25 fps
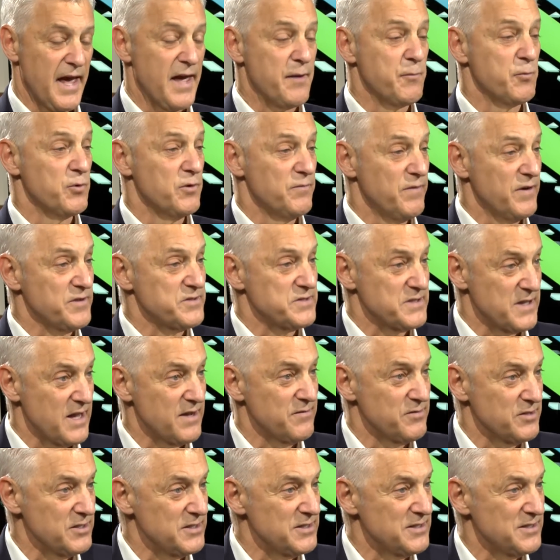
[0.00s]
and we're investing
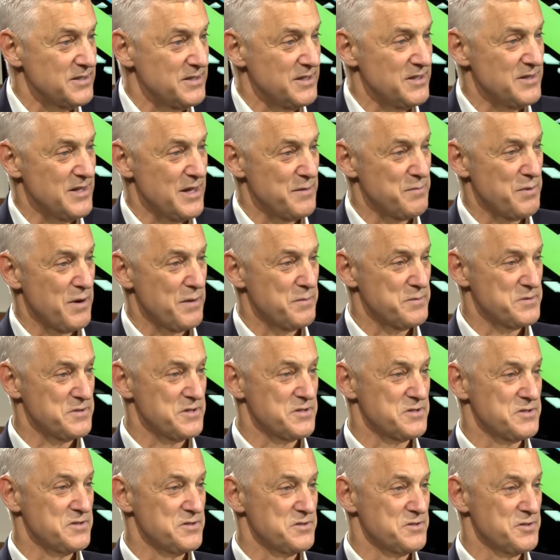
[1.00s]
heavily in that
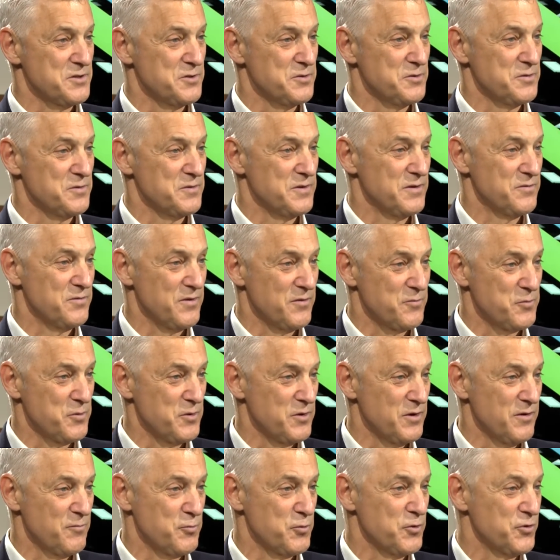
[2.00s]
proposition. So
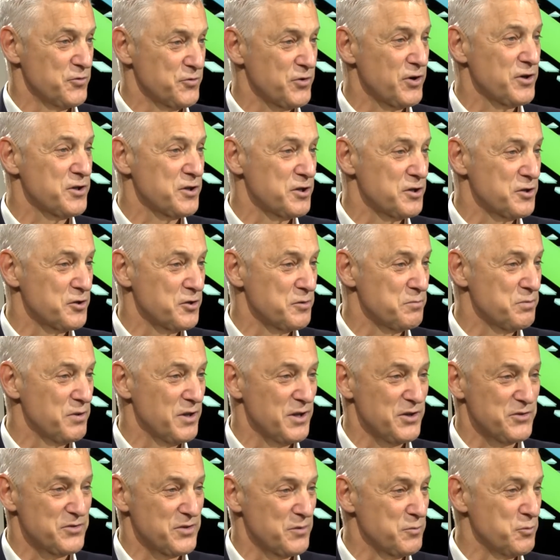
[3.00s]
if we're starting in a good
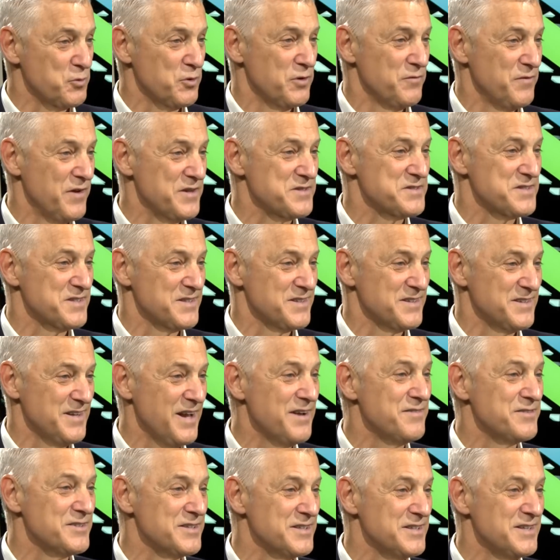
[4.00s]
place and we're investing
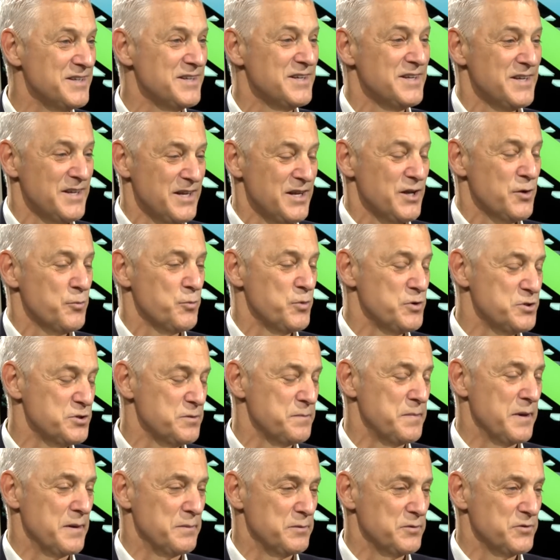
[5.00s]
heavily, we
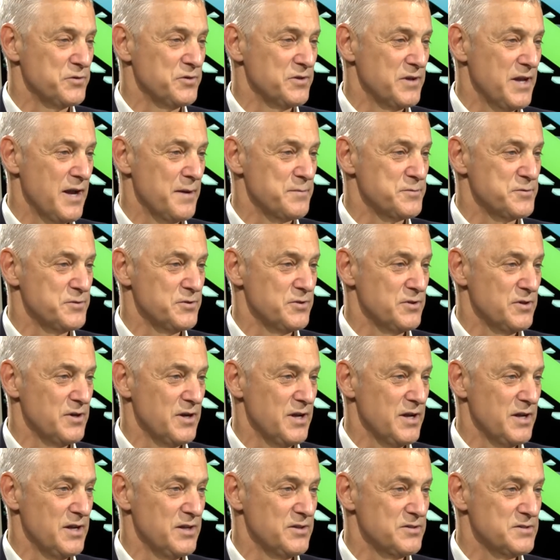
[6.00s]
should be able to capture
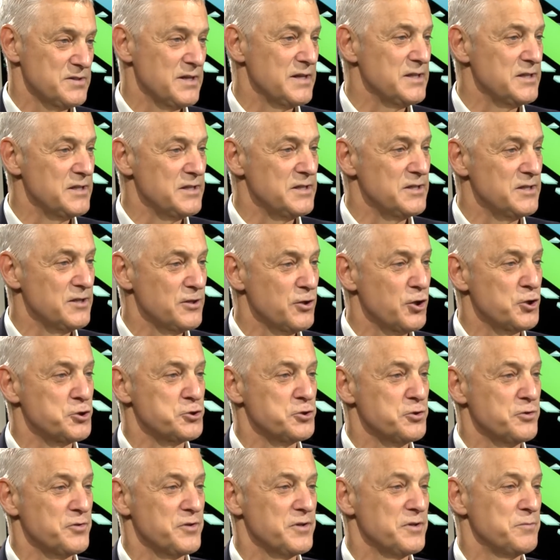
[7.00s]
a slightly
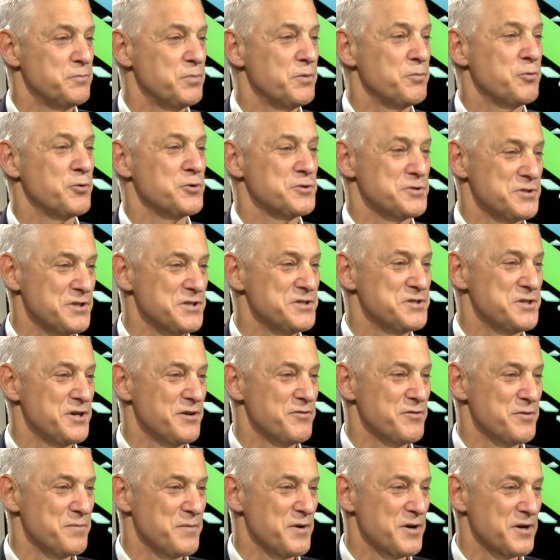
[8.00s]
larger than proportionate share
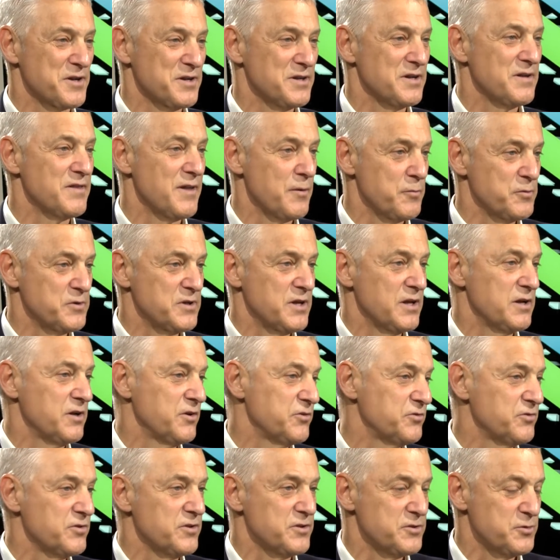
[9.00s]
of the market, and that would get
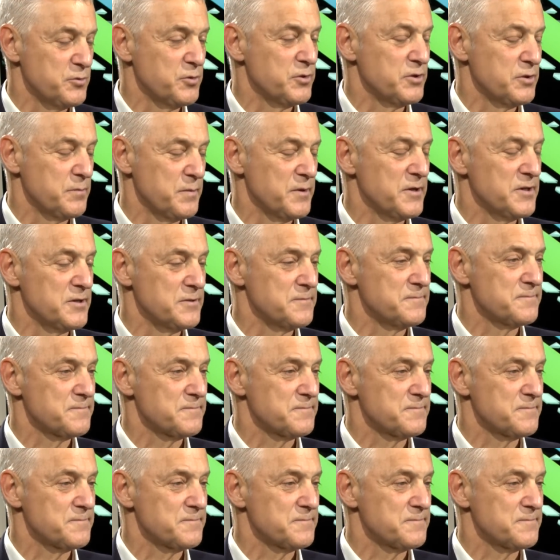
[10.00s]
us to the 200 billion.